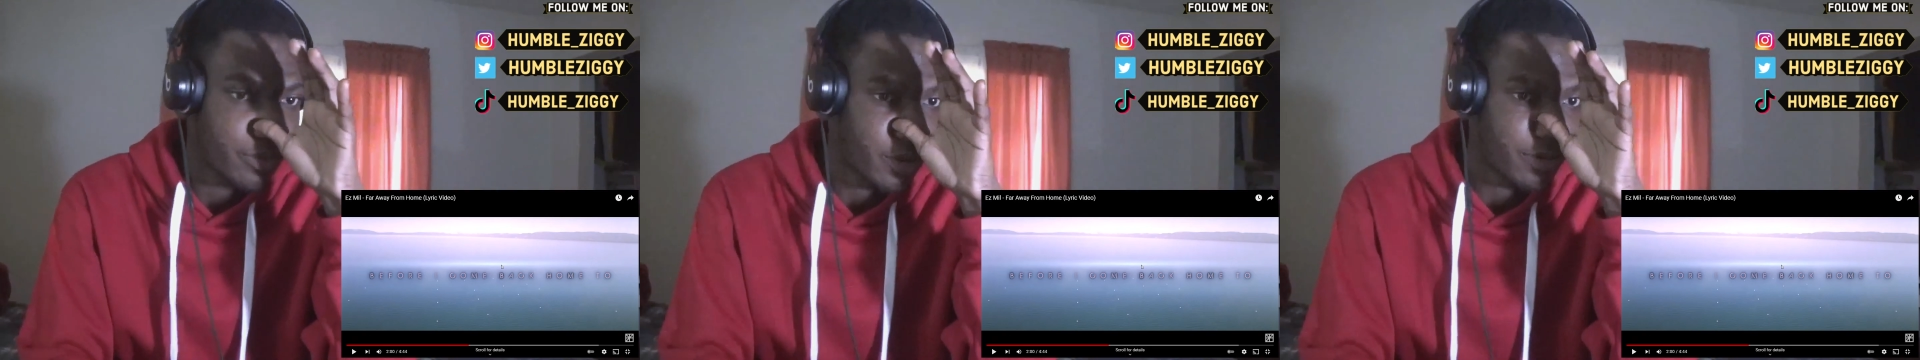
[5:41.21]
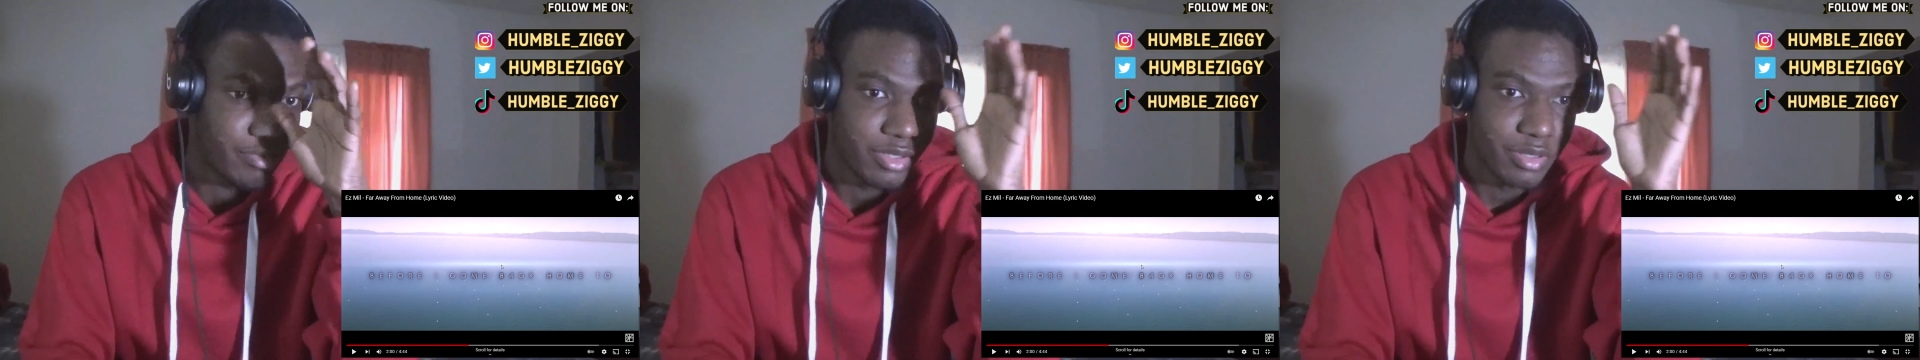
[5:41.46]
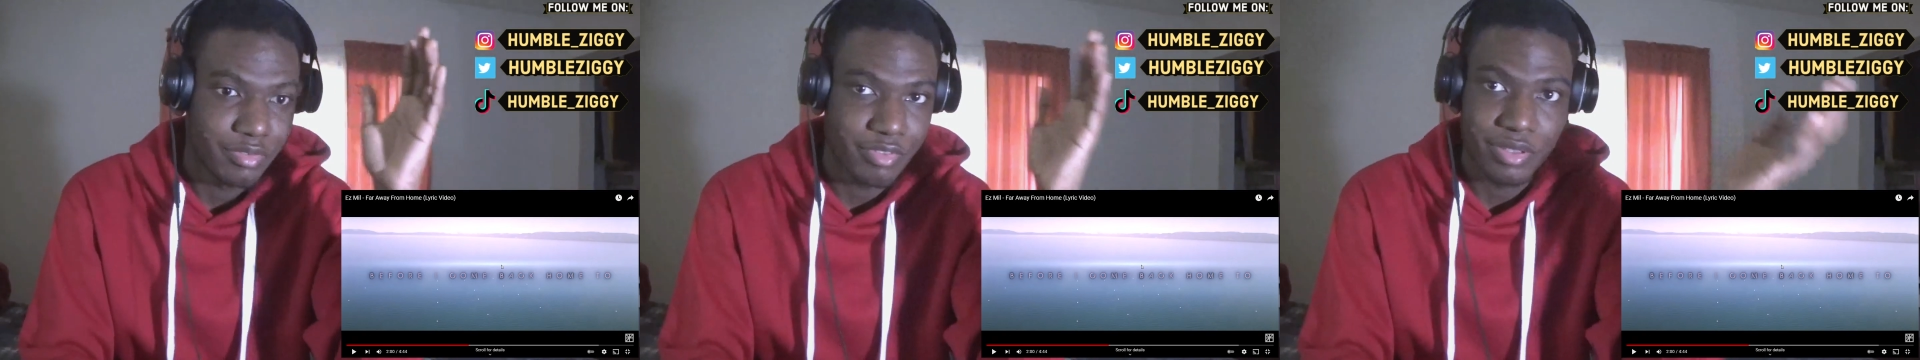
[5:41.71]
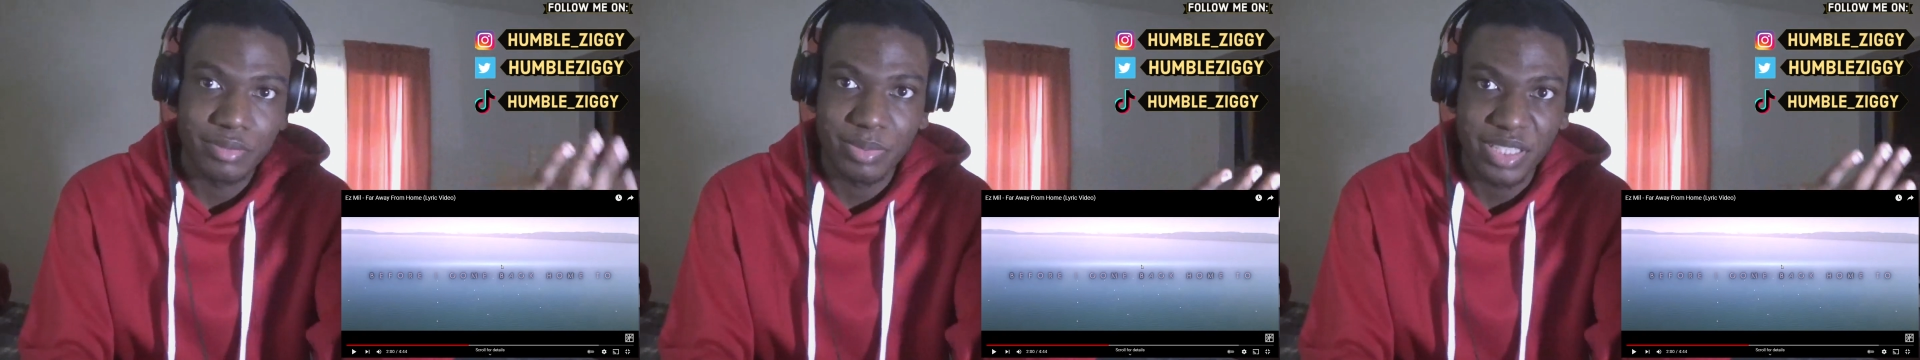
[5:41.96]
of the
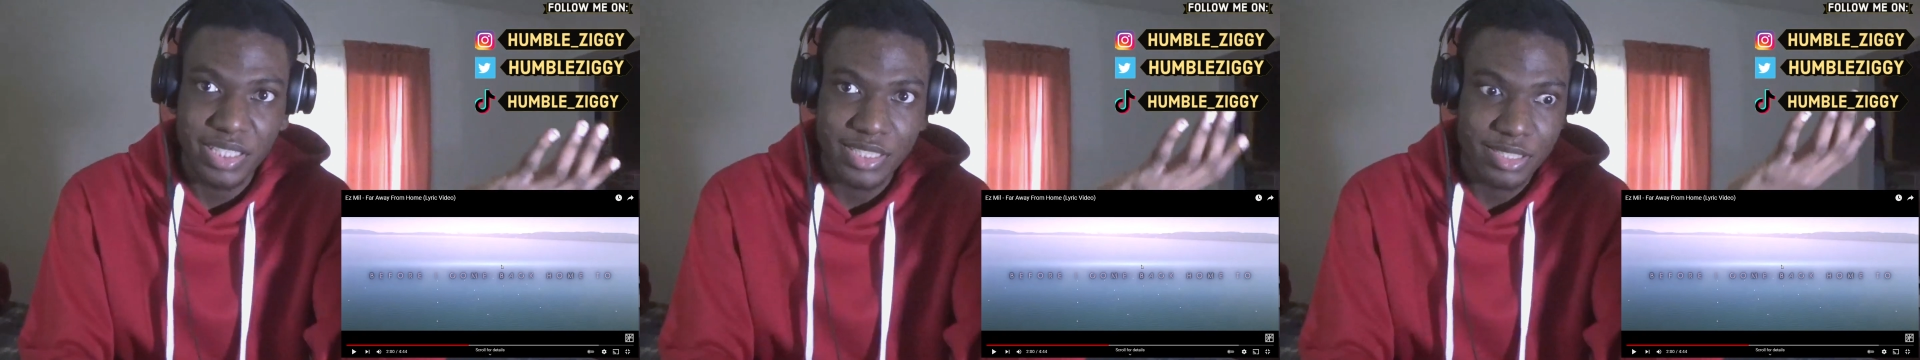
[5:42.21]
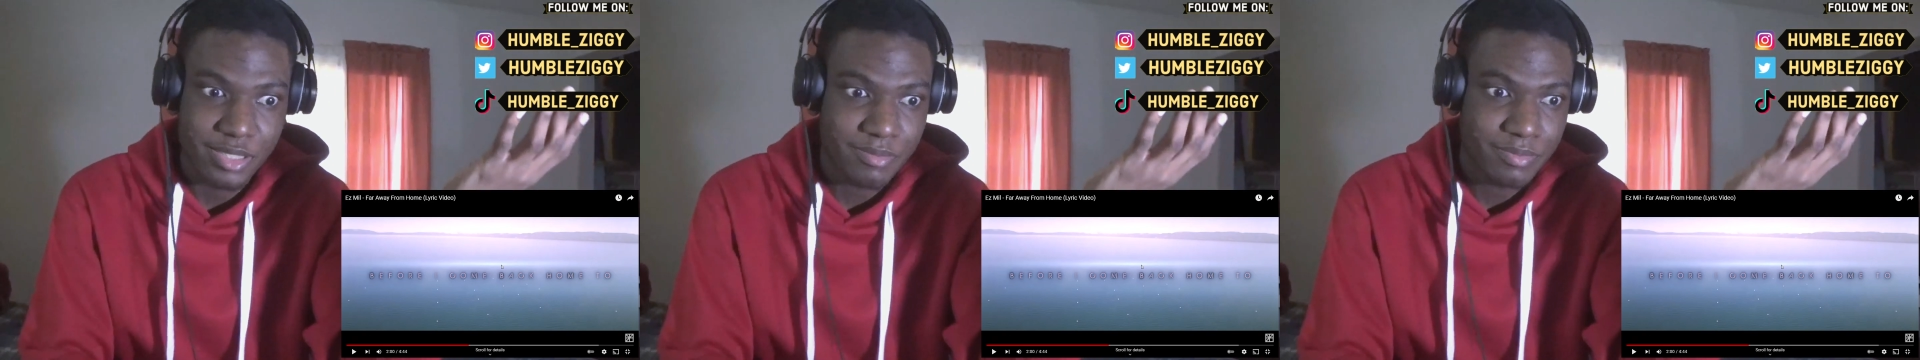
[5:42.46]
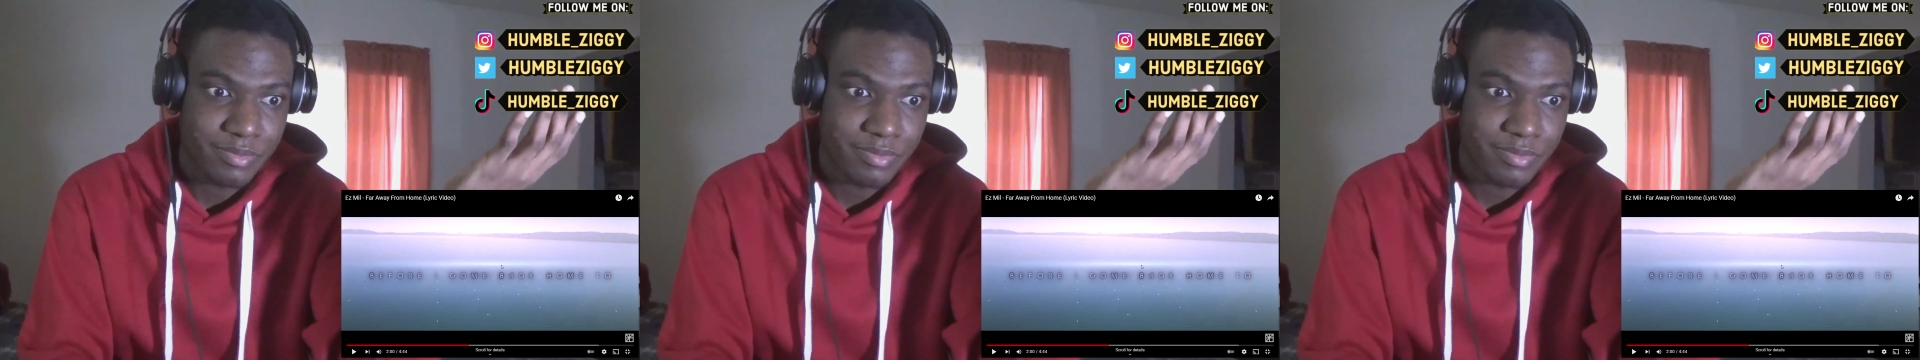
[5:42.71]
Philippines,